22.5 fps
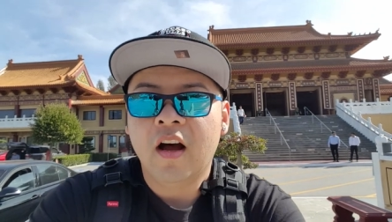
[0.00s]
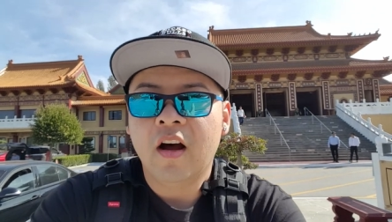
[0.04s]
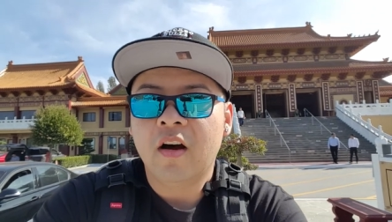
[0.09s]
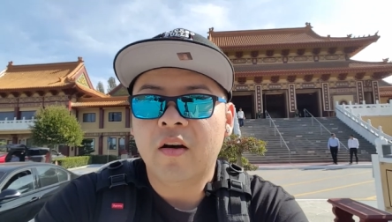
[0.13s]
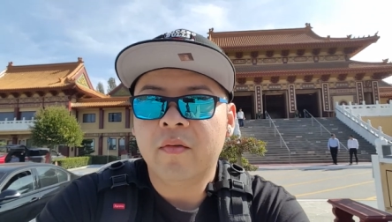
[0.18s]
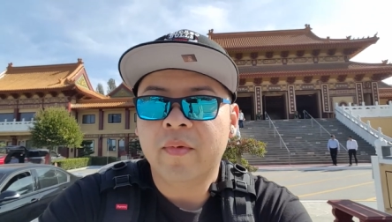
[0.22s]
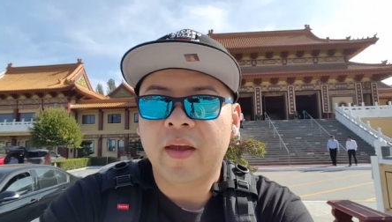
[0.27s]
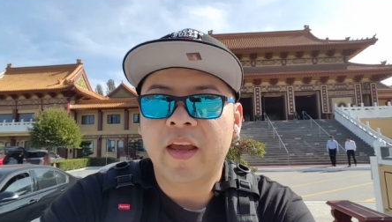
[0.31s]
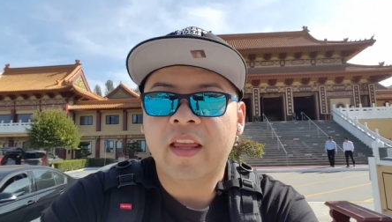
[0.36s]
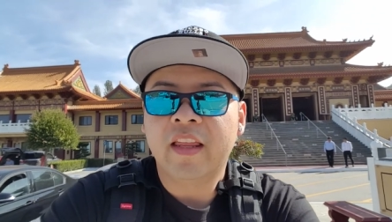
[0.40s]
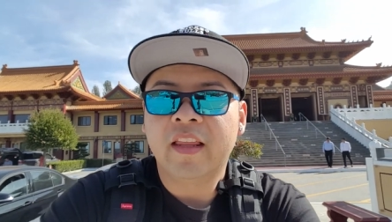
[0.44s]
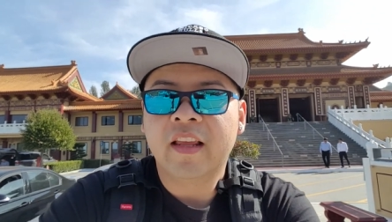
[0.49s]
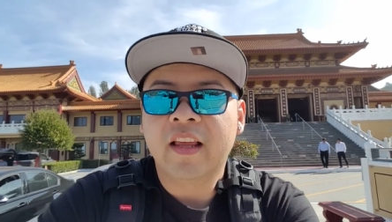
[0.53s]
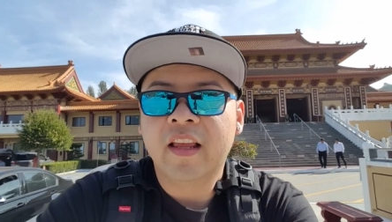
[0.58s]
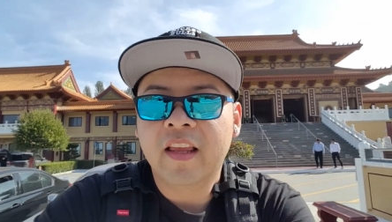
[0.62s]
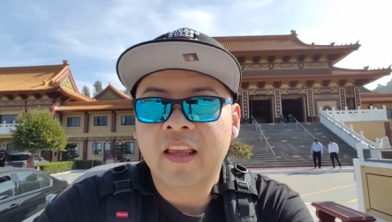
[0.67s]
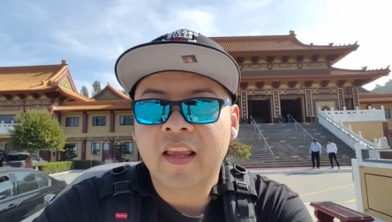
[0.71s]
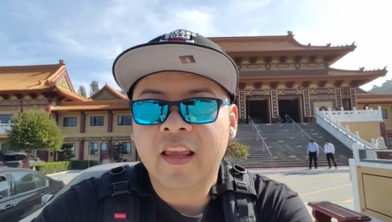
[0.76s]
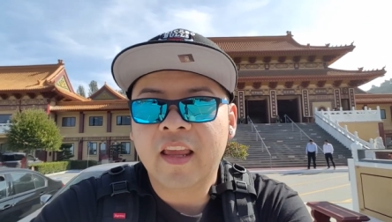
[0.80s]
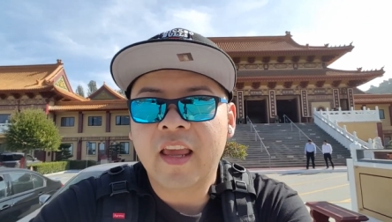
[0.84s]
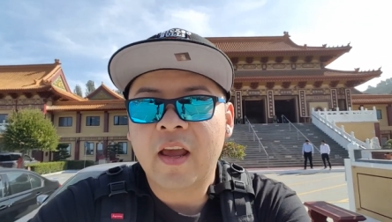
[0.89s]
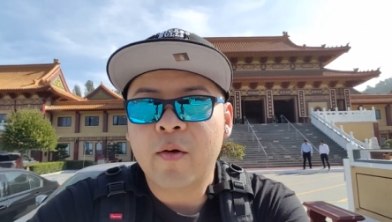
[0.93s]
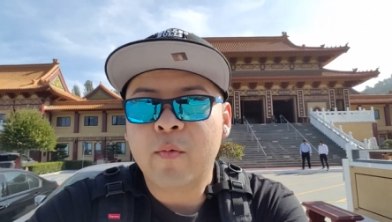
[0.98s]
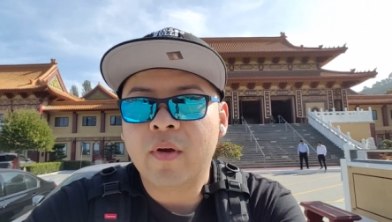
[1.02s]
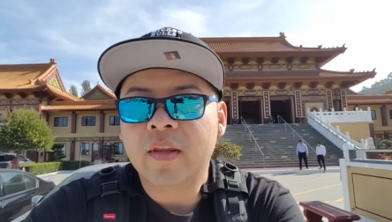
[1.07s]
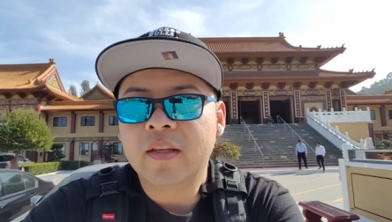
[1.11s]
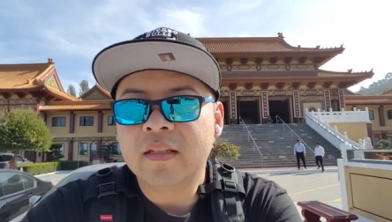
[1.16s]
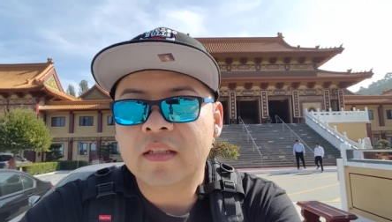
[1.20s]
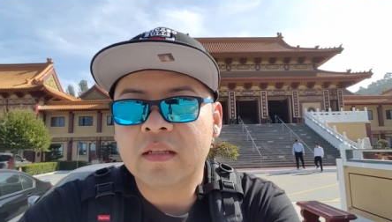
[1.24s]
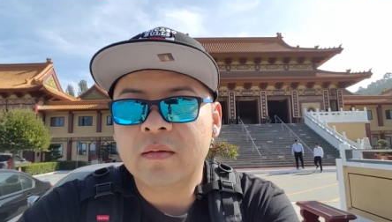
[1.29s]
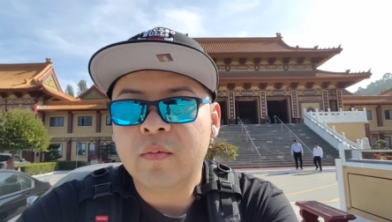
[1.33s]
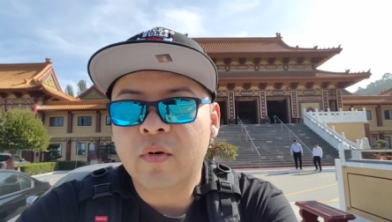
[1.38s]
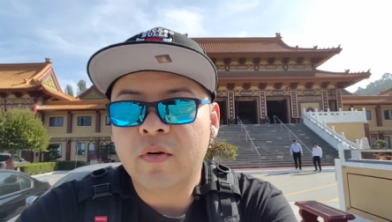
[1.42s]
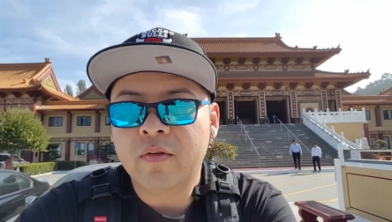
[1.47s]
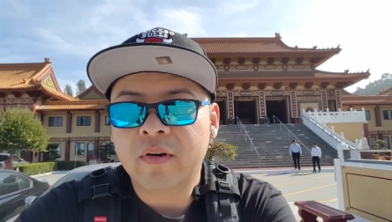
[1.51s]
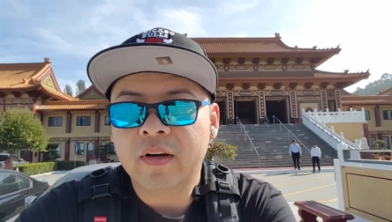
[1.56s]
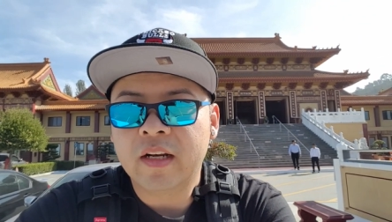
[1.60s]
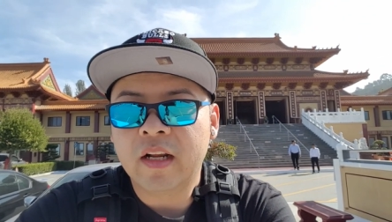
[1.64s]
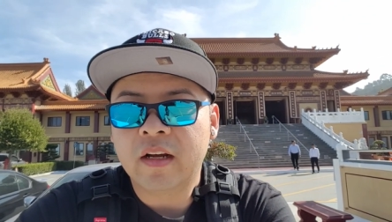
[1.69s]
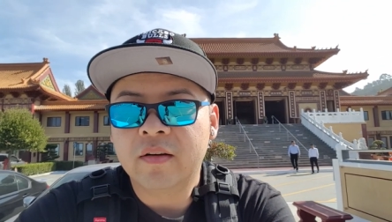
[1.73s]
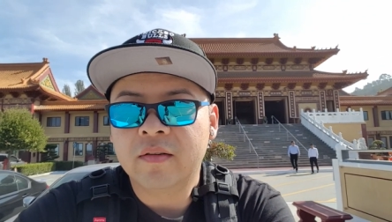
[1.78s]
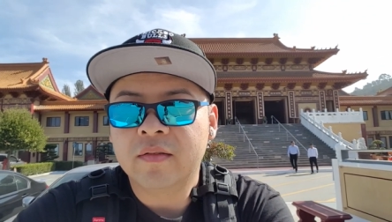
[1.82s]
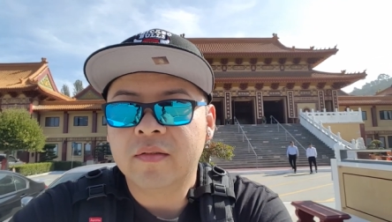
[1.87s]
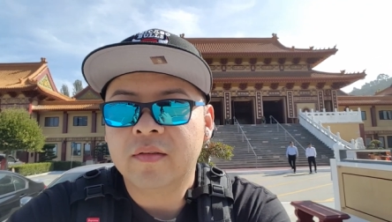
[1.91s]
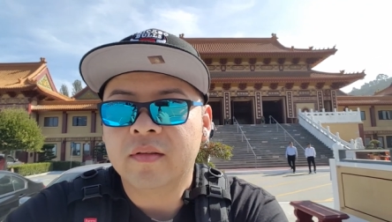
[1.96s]
Oh man, can't wait to see more right
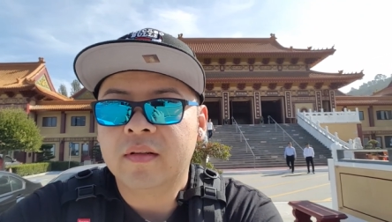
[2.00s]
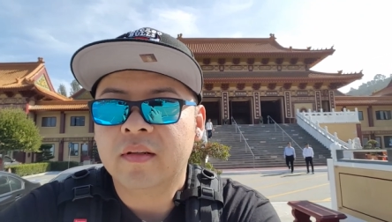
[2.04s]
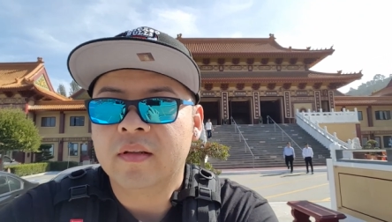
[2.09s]
now.